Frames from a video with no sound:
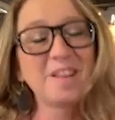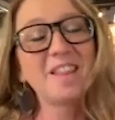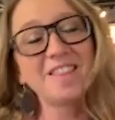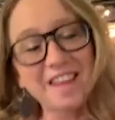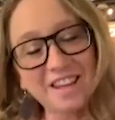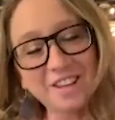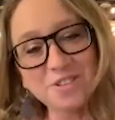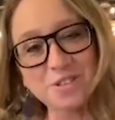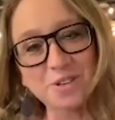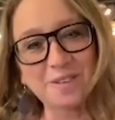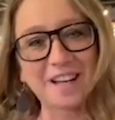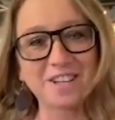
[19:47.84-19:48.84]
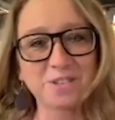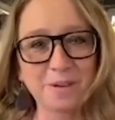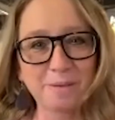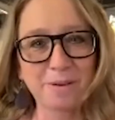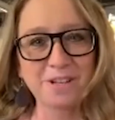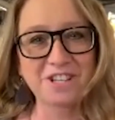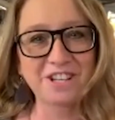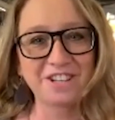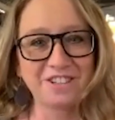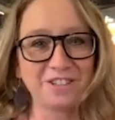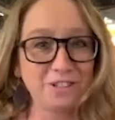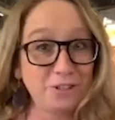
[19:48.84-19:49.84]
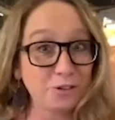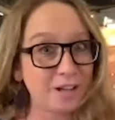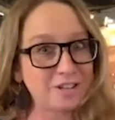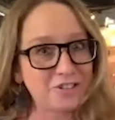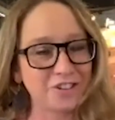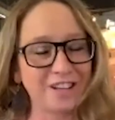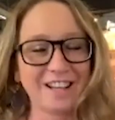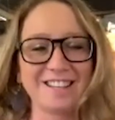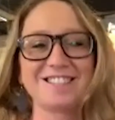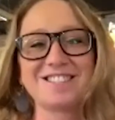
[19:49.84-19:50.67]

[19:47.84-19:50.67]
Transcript: Thank you so much. We appreciate you guys joining us.